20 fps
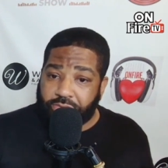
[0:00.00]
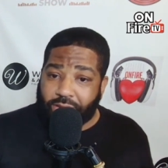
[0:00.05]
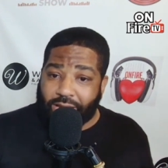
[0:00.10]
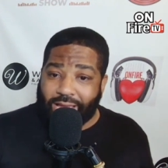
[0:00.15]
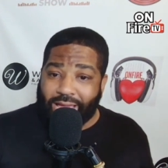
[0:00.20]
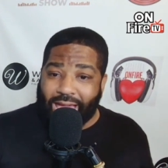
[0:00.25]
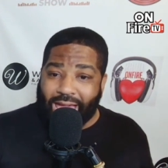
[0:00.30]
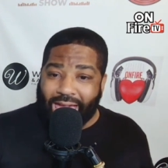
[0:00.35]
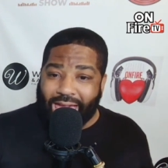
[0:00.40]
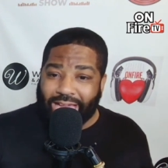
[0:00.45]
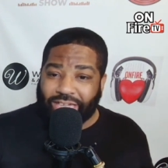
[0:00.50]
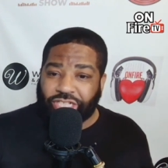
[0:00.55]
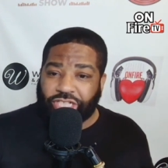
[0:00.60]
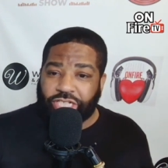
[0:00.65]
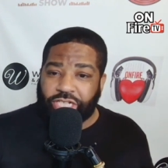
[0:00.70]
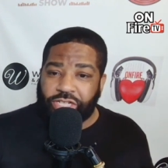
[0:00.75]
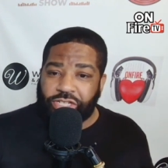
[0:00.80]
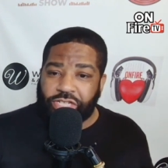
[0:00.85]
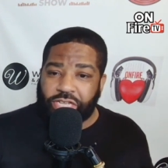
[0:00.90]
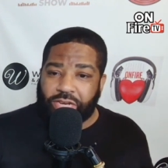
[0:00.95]
My
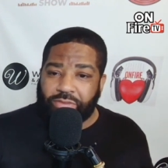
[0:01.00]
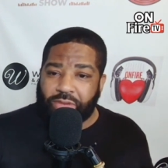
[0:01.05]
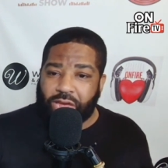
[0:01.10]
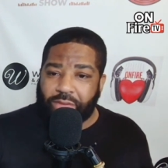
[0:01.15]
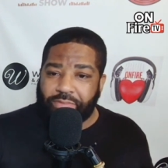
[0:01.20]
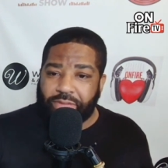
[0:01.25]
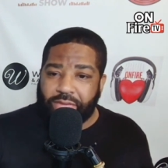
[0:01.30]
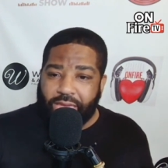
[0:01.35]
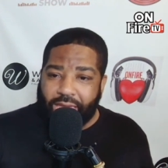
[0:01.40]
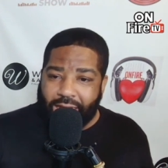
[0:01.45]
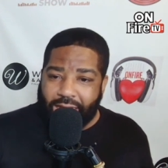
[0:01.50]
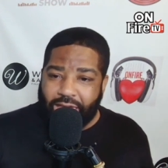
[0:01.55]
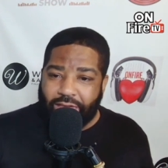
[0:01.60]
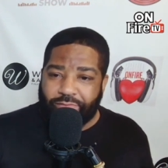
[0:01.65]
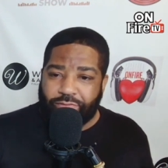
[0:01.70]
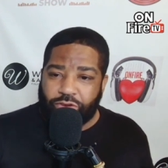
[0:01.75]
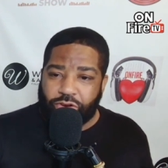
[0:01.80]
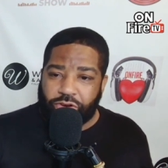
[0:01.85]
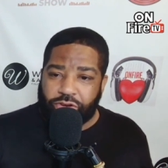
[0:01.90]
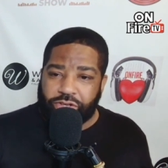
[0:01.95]
actions and my
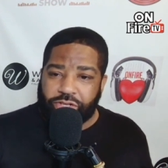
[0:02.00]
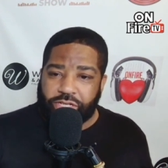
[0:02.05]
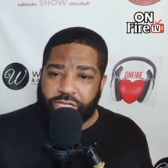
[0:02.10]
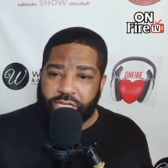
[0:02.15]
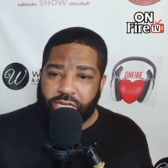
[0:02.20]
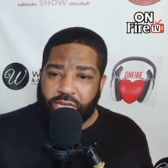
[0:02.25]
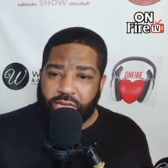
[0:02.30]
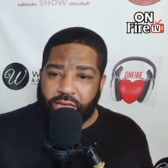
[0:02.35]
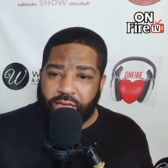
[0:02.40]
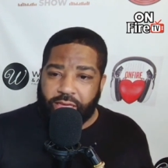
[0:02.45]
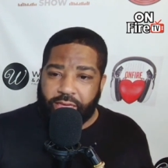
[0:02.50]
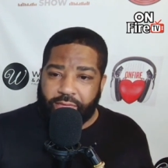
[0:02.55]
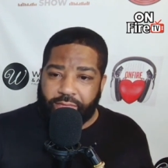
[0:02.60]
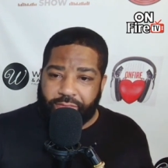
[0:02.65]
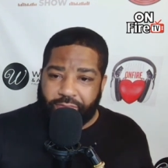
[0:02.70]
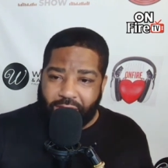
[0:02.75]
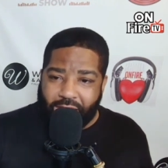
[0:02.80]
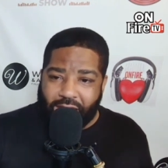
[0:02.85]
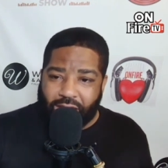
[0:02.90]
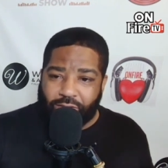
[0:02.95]
behaviors
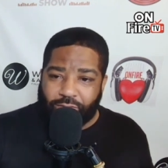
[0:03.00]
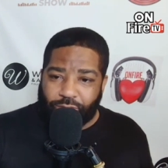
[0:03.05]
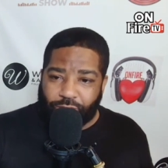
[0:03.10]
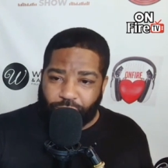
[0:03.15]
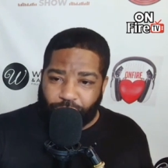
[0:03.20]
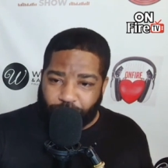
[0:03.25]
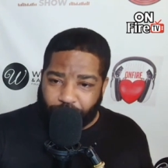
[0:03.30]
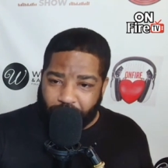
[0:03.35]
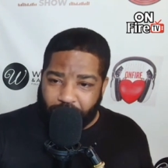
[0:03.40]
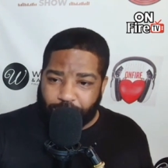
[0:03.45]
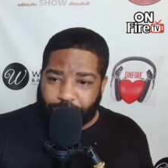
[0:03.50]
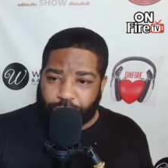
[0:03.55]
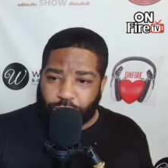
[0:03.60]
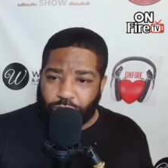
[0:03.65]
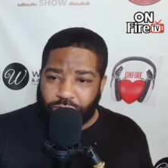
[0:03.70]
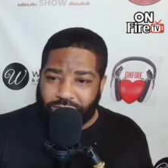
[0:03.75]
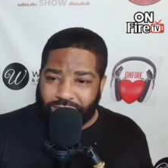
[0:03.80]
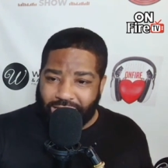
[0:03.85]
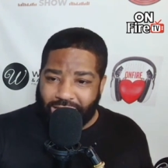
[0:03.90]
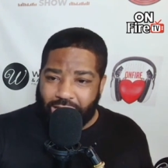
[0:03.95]
that
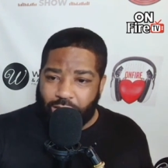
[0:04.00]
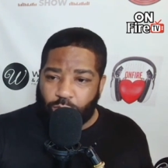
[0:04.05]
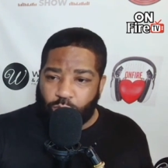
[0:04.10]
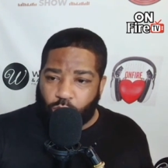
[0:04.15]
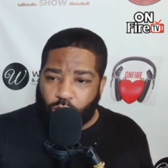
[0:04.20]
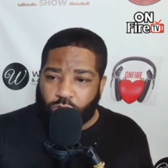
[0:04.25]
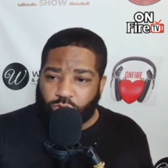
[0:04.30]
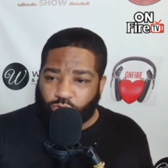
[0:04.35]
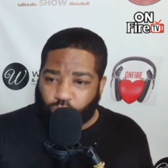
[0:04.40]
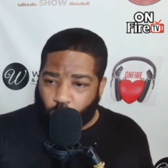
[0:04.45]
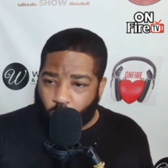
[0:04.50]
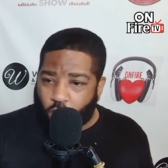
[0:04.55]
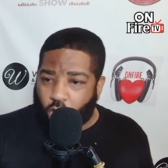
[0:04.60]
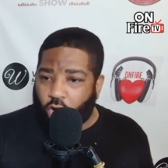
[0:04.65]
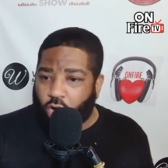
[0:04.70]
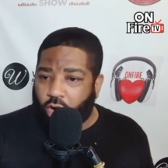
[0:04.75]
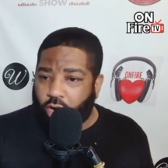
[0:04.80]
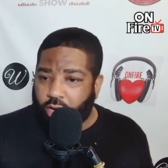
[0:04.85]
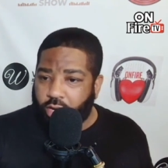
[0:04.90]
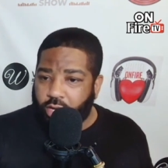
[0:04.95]
fateful day were
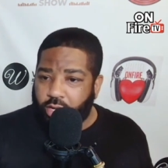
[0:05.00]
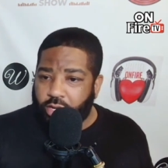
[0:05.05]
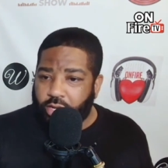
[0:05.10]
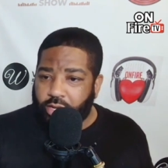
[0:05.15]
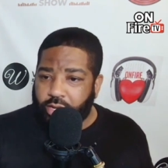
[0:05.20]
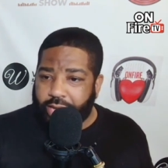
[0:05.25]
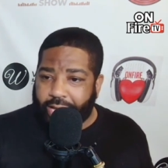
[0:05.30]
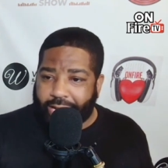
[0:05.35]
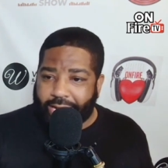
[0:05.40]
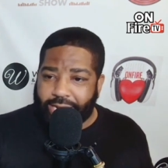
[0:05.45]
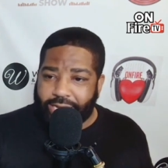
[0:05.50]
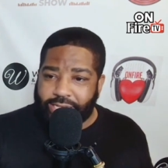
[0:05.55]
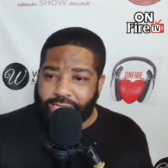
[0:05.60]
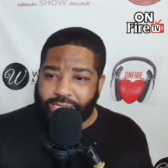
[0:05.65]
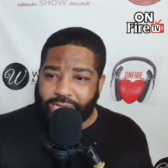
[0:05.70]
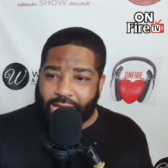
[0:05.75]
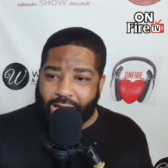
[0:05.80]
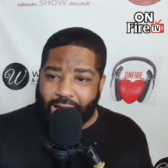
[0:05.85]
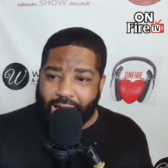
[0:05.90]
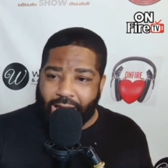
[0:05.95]
wrong,
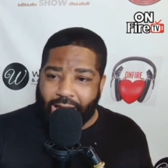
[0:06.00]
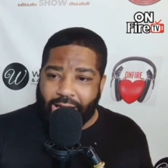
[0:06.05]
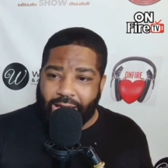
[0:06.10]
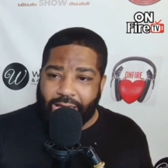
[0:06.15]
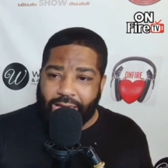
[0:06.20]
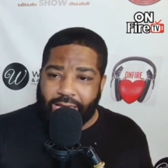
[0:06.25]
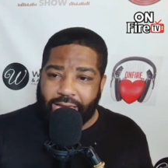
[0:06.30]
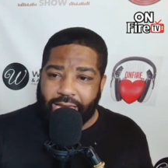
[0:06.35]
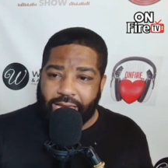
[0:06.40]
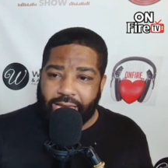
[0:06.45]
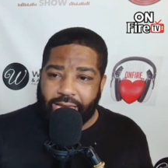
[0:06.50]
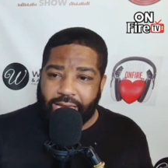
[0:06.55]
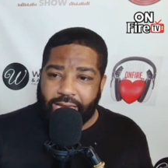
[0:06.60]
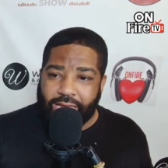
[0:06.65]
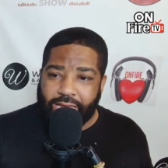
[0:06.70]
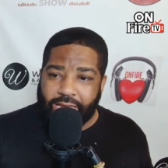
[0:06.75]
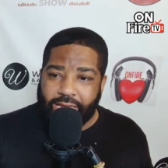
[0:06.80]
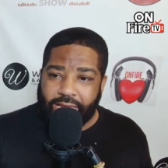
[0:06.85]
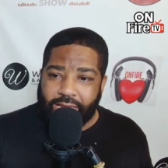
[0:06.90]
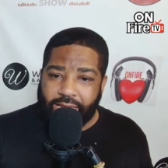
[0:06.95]
as I
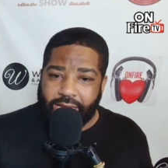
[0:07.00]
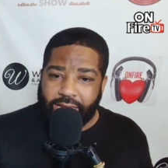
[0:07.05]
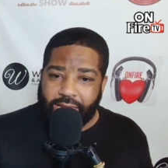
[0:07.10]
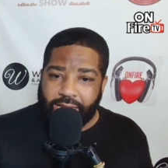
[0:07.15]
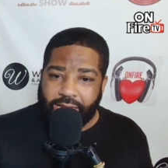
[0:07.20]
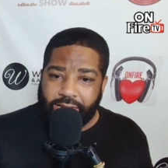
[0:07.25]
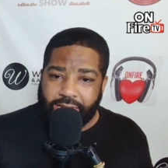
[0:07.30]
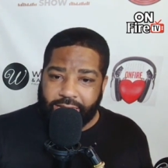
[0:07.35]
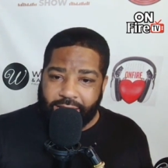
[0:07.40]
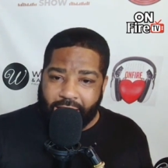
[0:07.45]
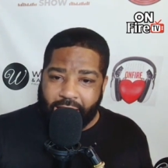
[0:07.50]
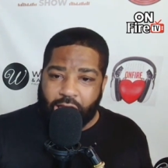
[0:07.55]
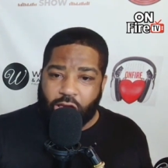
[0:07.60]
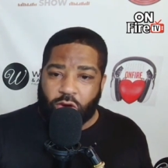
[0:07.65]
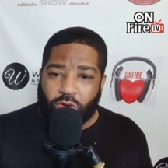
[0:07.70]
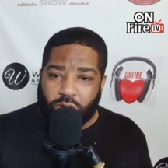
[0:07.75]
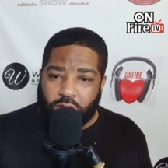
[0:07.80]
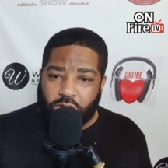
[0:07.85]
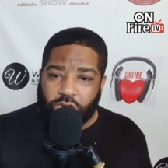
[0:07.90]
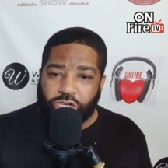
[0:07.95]

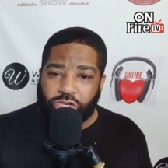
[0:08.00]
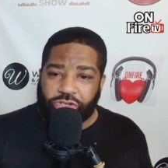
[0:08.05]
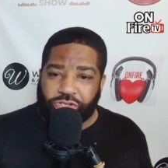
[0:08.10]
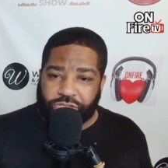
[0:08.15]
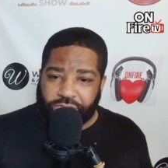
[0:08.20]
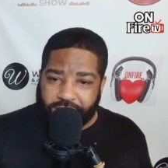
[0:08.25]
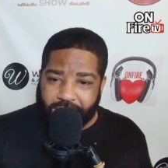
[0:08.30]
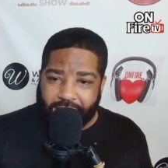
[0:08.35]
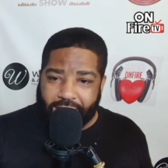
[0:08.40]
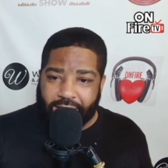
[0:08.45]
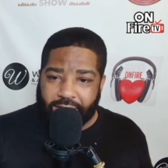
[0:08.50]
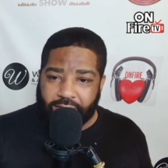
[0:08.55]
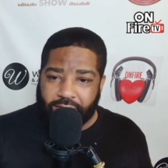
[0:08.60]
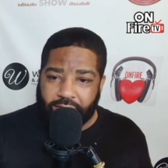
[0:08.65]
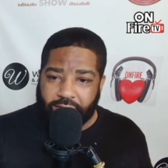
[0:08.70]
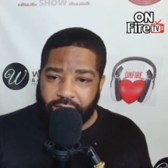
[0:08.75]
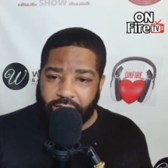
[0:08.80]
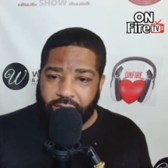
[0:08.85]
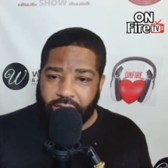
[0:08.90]
now understand.